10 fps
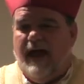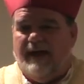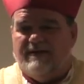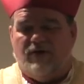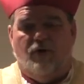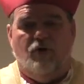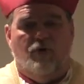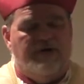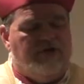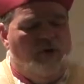And so
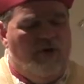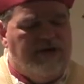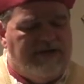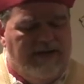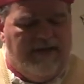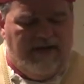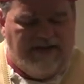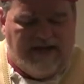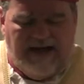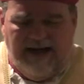who is,
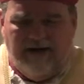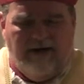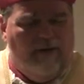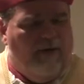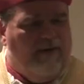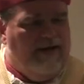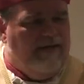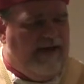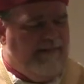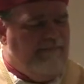it's clear already
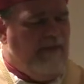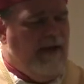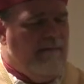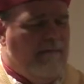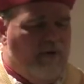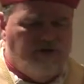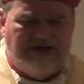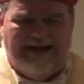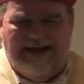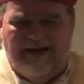then,
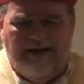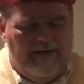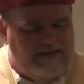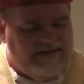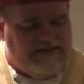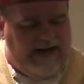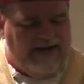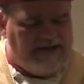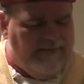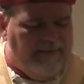most clear, the
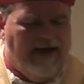Society of St.